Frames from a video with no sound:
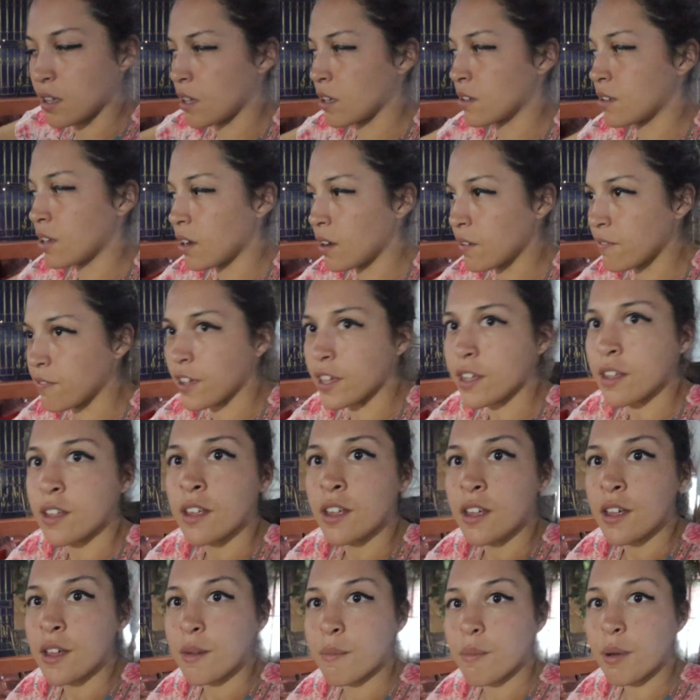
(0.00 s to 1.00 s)
a ton of it.
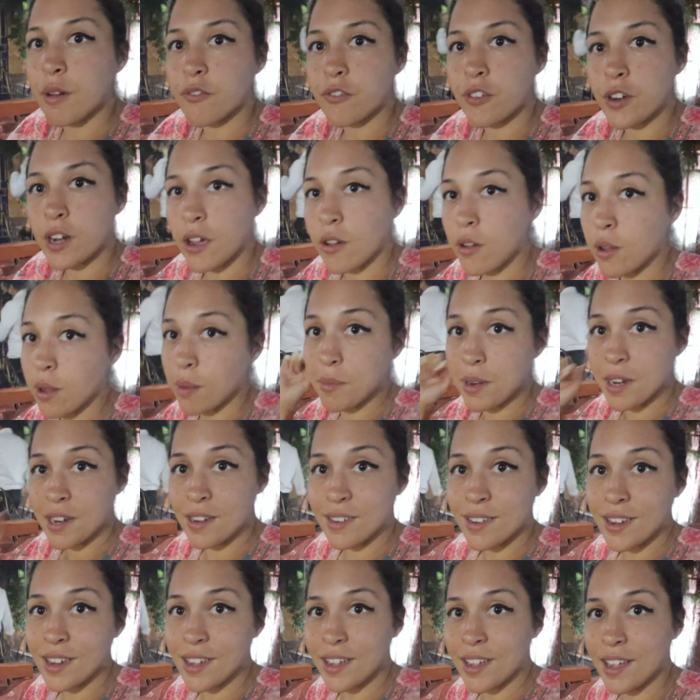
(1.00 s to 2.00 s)
But for now, I'm gonna
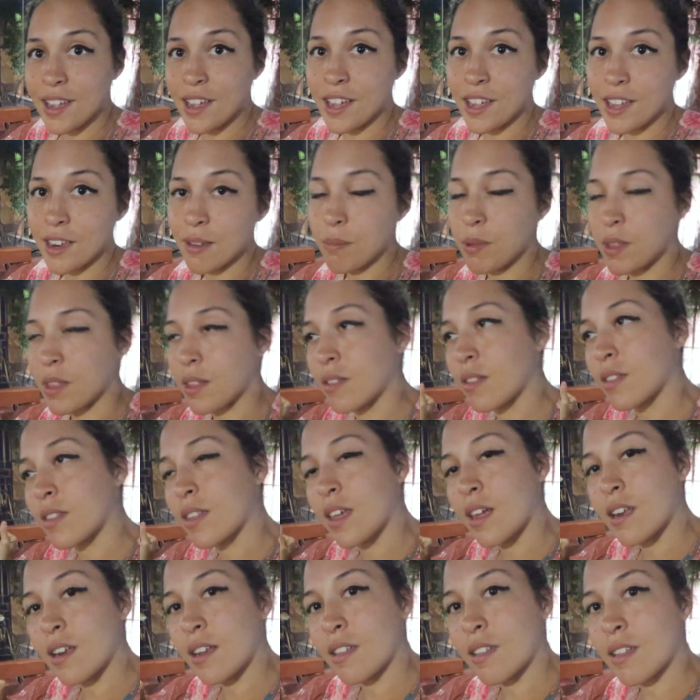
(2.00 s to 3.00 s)
dig in because it's
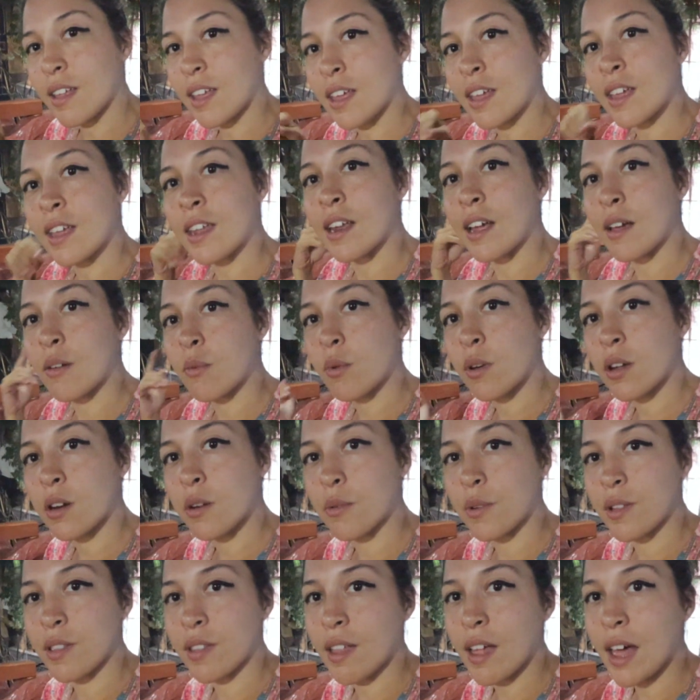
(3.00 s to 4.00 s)
getting late and I wanna
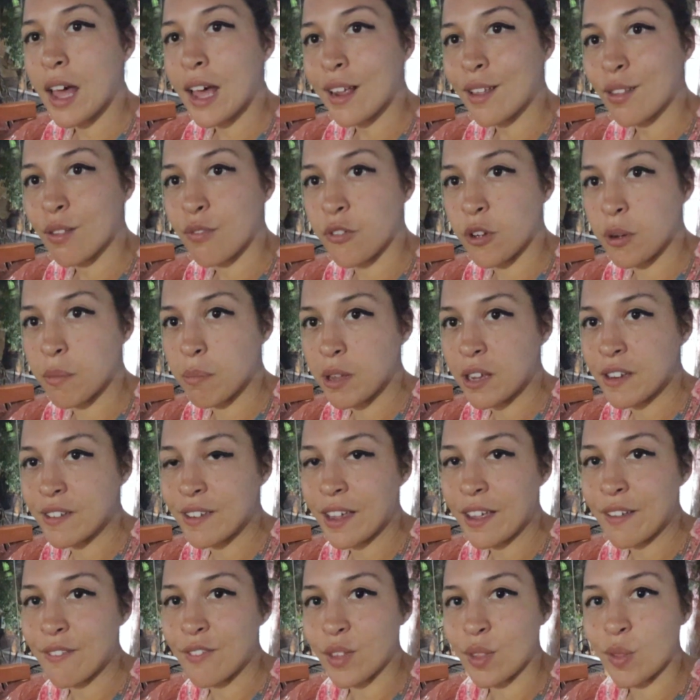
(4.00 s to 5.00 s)
relax for a big
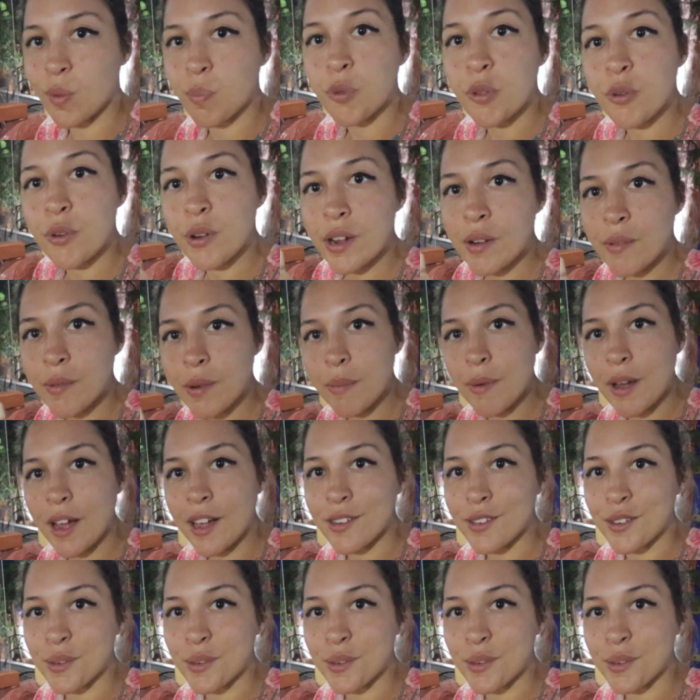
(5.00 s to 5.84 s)
day of exploring Rabat